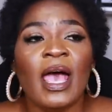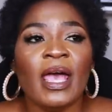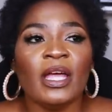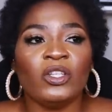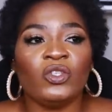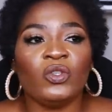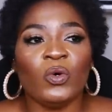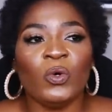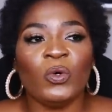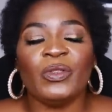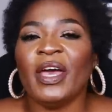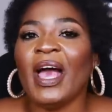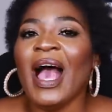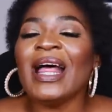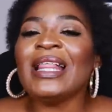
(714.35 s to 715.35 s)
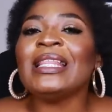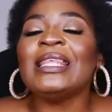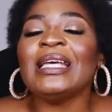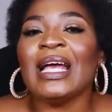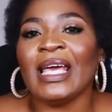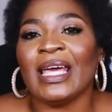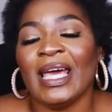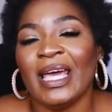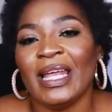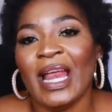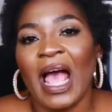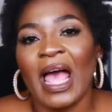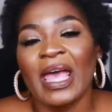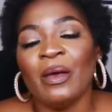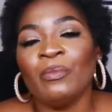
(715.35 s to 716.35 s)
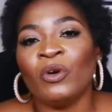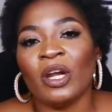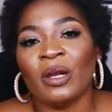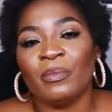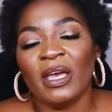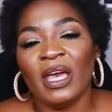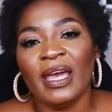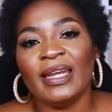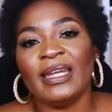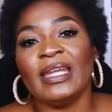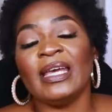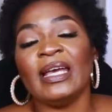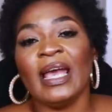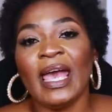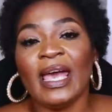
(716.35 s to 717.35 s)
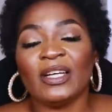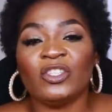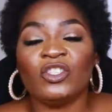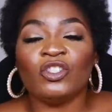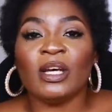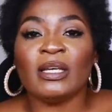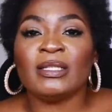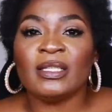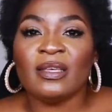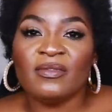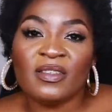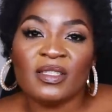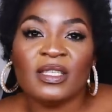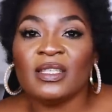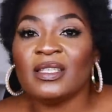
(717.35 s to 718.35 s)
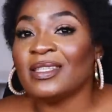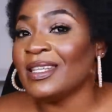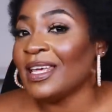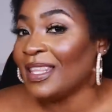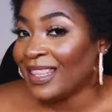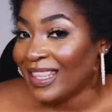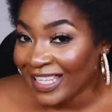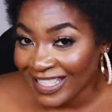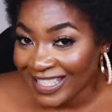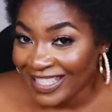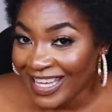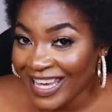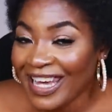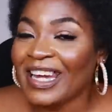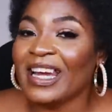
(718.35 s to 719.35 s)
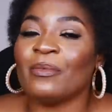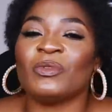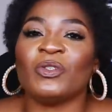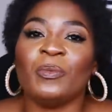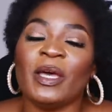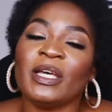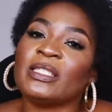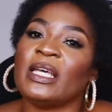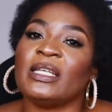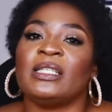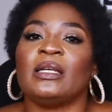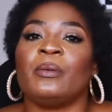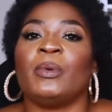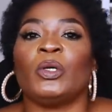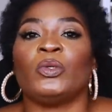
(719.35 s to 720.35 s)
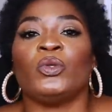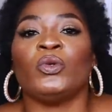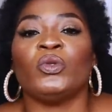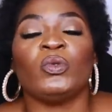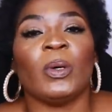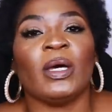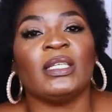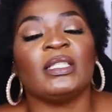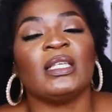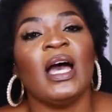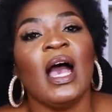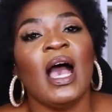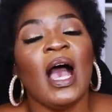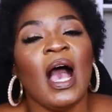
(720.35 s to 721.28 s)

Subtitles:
And so the other thing, again, I am gonna be adding extra services this year, and I'm super excited about those ones.